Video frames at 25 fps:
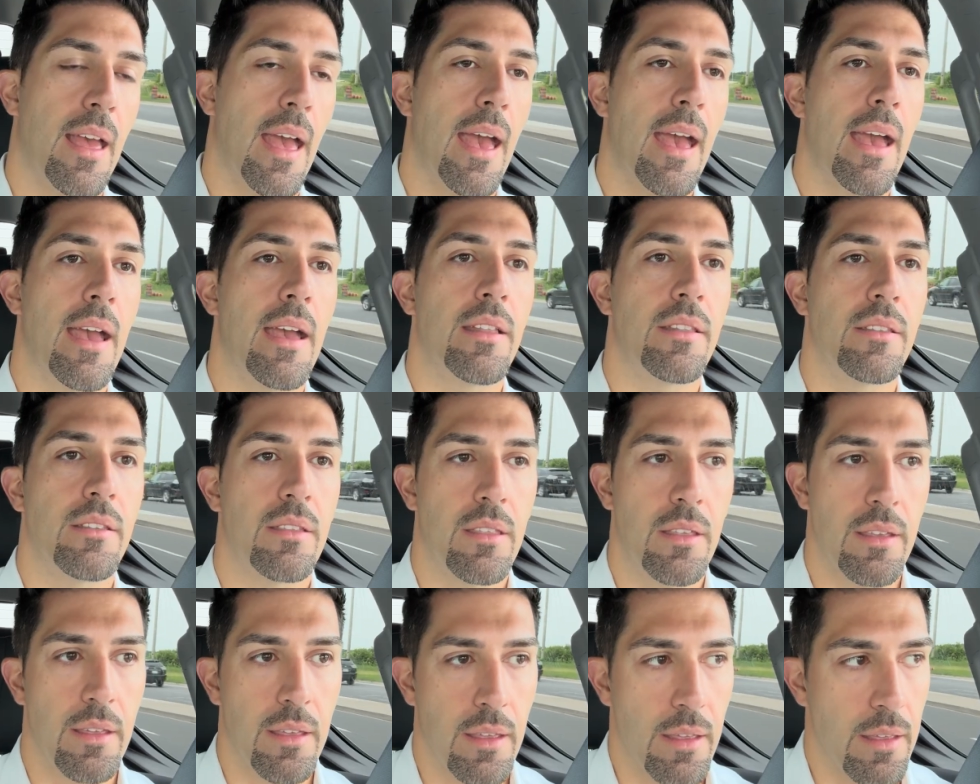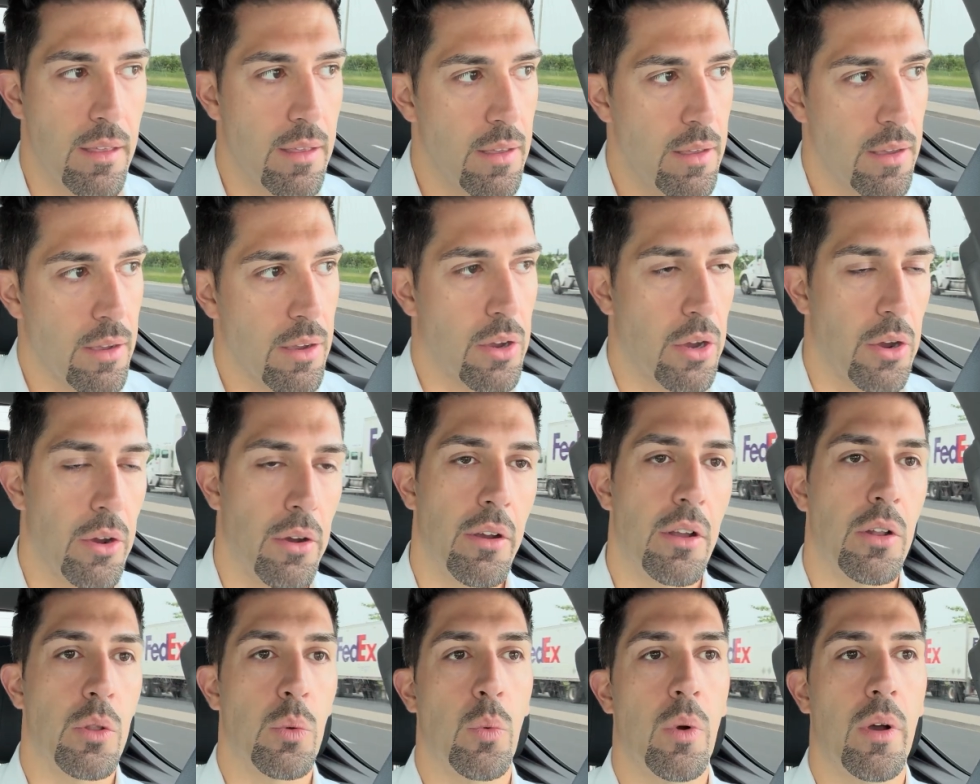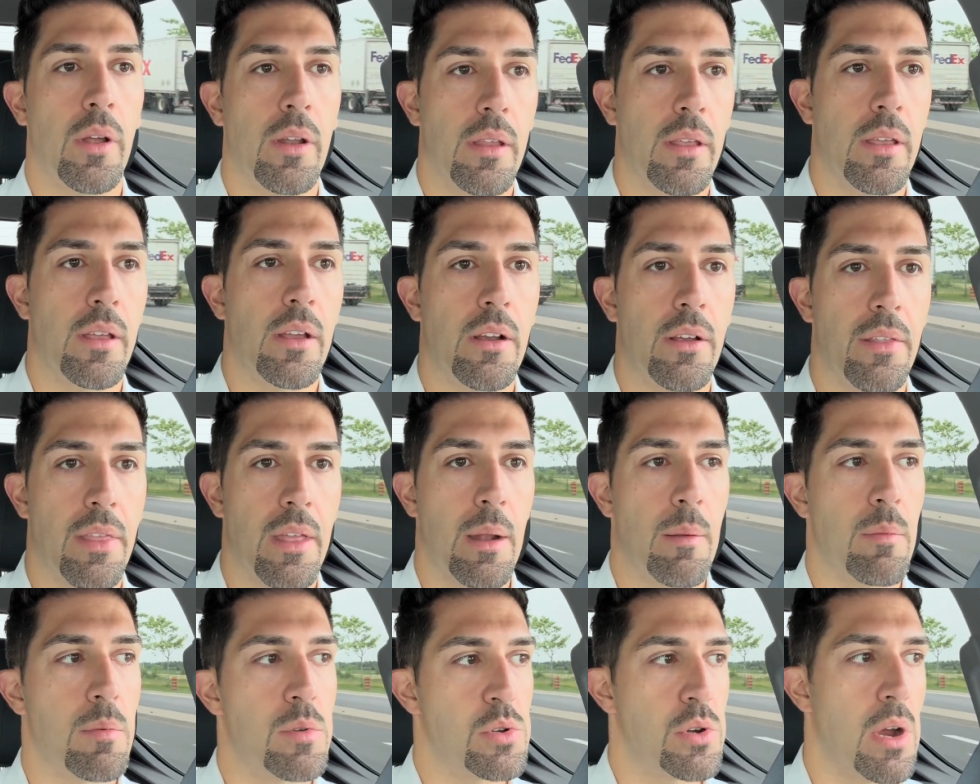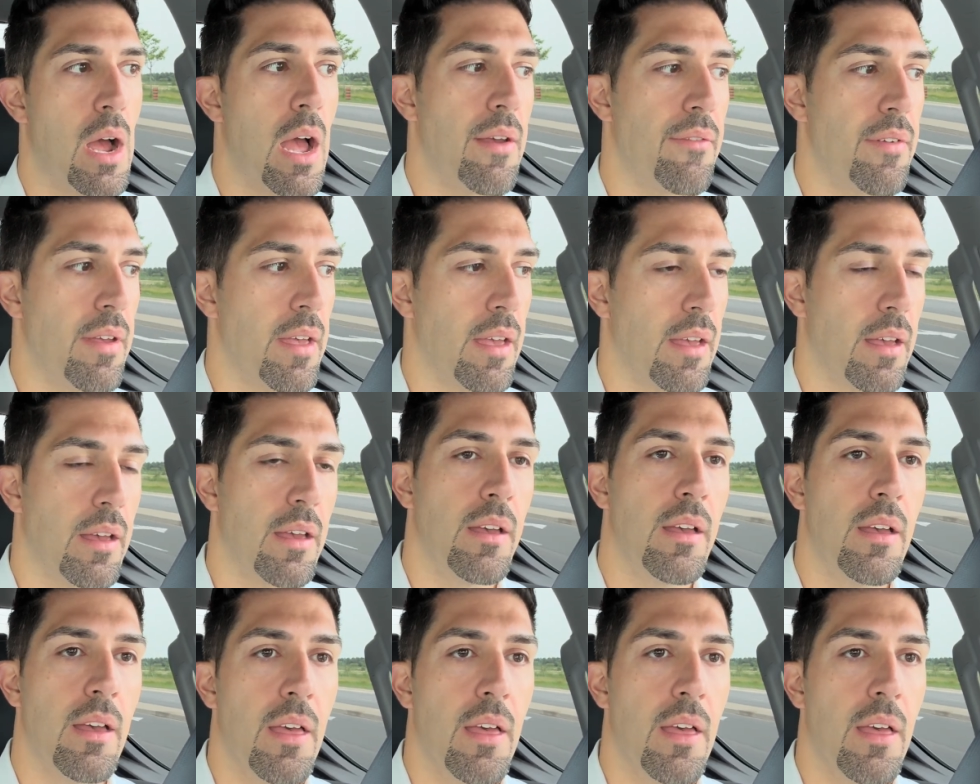and the current one here that I'm driving.